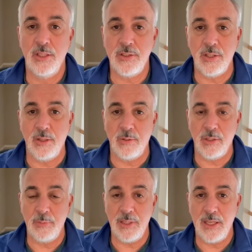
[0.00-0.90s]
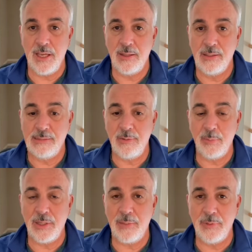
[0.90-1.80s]
So let me
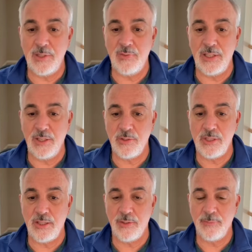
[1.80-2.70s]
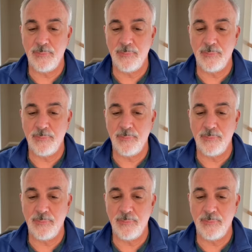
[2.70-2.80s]
bring up these videos here.